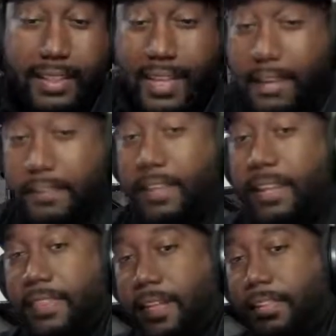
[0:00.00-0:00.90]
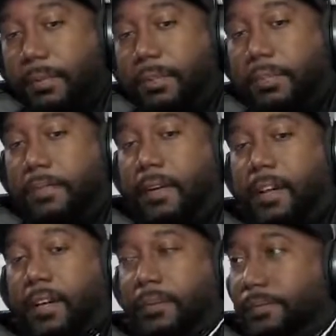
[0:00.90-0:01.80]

Kevin, thank you so much for the follow.